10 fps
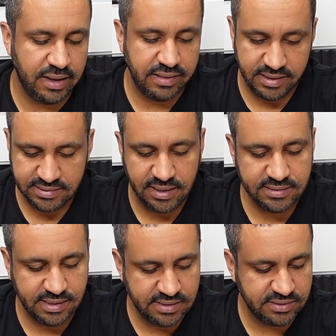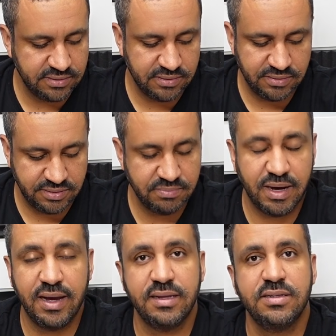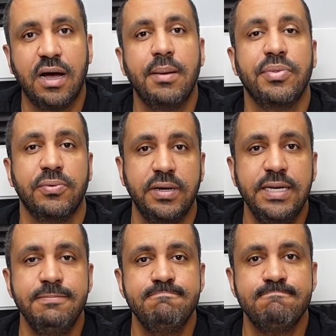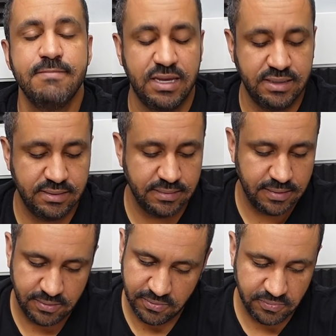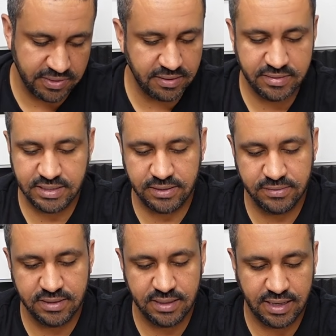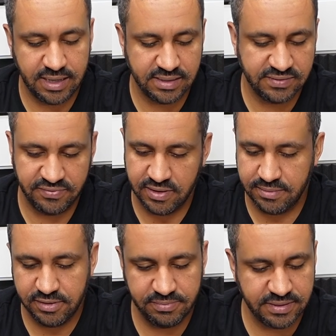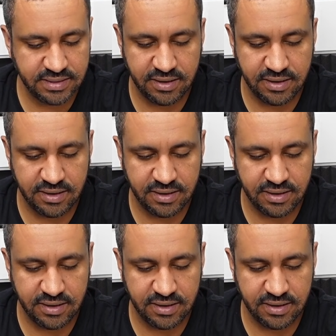This has entered my top 3 without a doubt. It's a phenomenal piece of